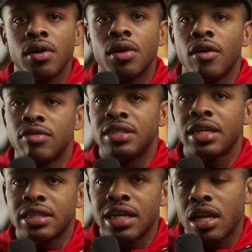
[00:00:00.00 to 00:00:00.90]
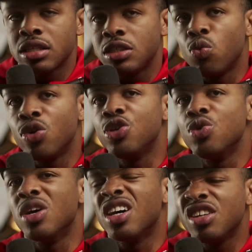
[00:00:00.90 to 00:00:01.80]
of technology when
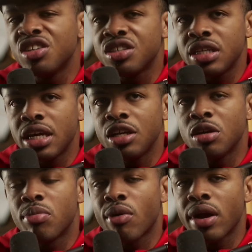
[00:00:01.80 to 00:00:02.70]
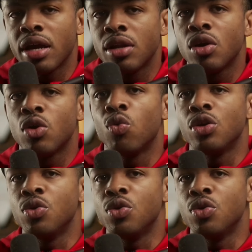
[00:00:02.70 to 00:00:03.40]
you understand your brand, when you